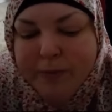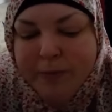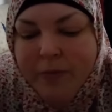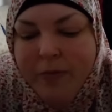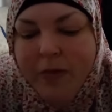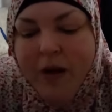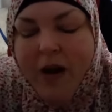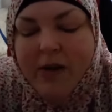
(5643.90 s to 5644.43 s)

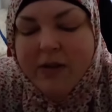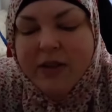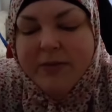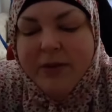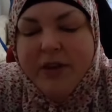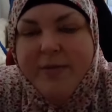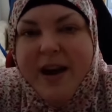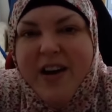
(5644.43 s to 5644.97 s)
God, and watch you
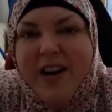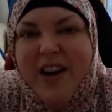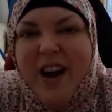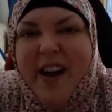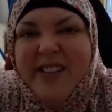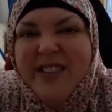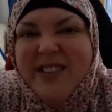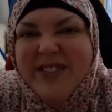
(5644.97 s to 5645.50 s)
spit those
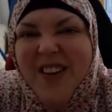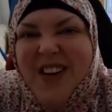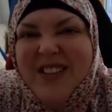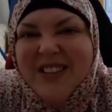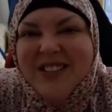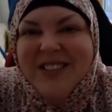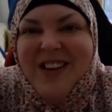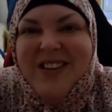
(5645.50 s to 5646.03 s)
seeds out. You're
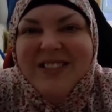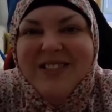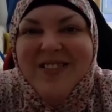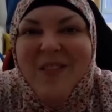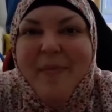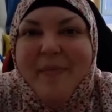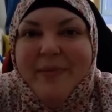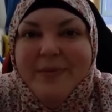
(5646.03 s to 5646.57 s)
so
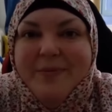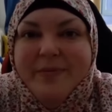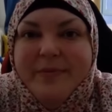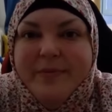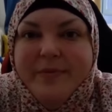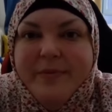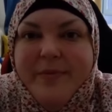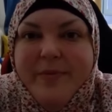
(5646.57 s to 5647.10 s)
nasty.
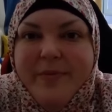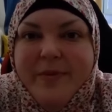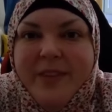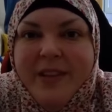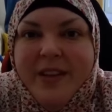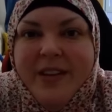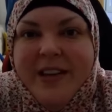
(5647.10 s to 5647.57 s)
You're